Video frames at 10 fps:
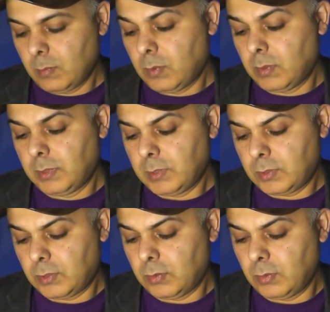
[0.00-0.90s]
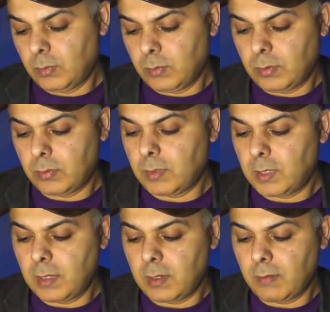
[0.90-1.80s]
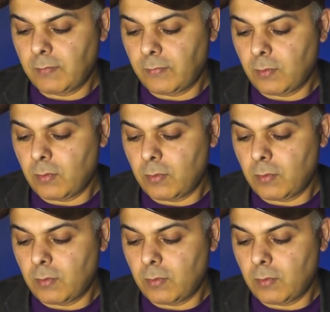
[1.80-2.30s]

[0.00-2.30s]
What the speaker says: 1, 2, 3, 4,